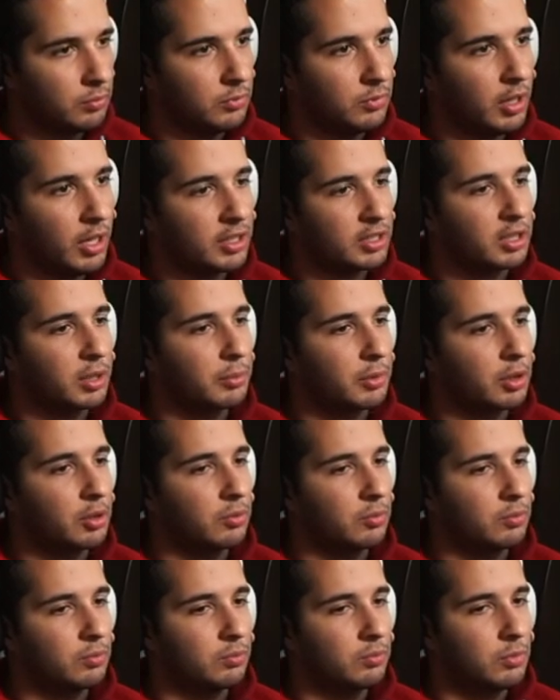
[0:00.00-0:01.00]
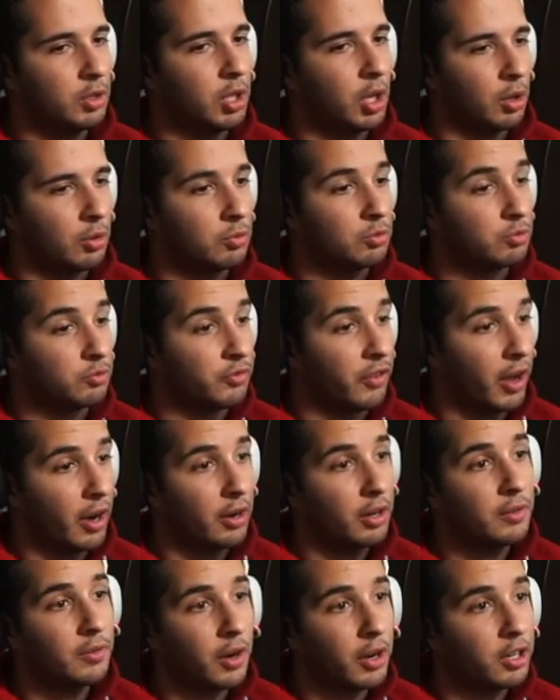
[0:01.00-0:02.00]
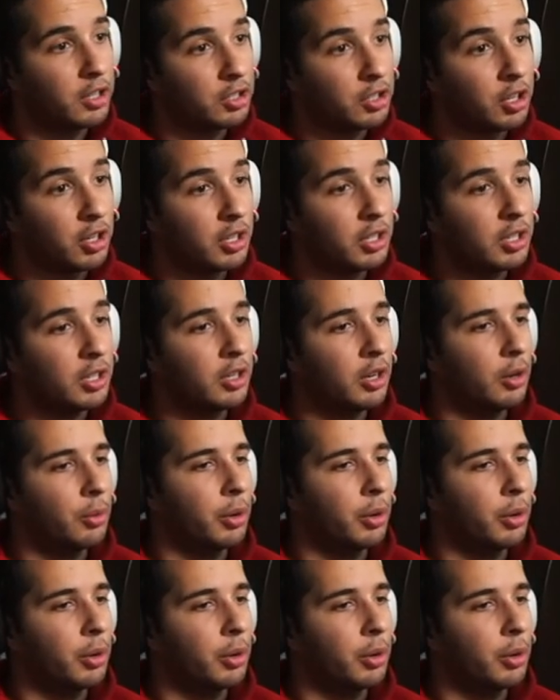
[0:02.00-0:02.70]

get something, you know, very, very good here.